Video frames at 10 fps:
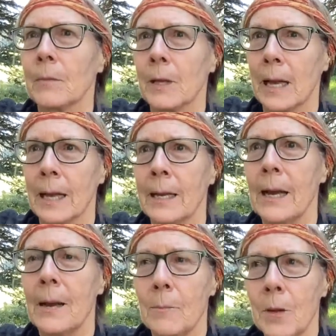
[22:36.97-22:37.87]
Okay.
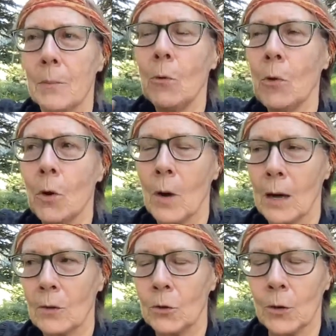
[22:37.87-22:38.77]
People will go out
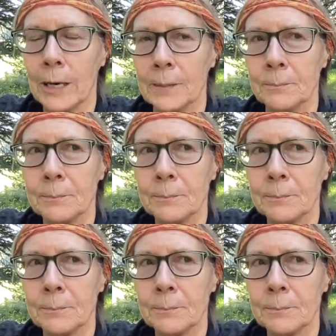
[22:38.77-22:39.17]
and train